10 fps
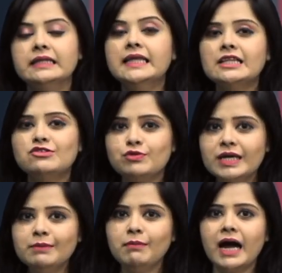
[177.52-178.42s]
that
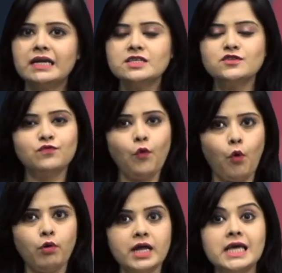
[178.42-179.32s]
3 minus
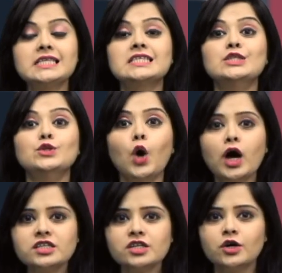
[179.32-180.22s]
4 is
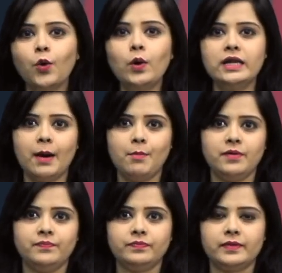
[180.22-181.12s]
not a whole
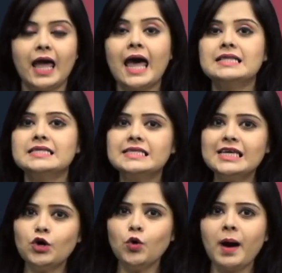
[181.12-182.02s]
number and
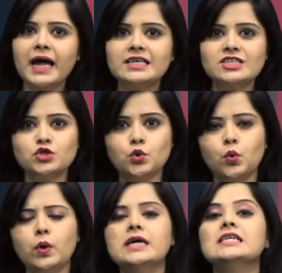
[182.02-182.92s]
0 minus
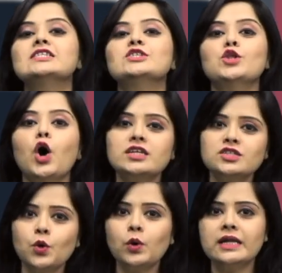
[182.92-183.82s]
2 is not
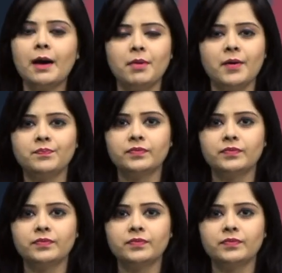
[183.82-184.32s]
a whole number.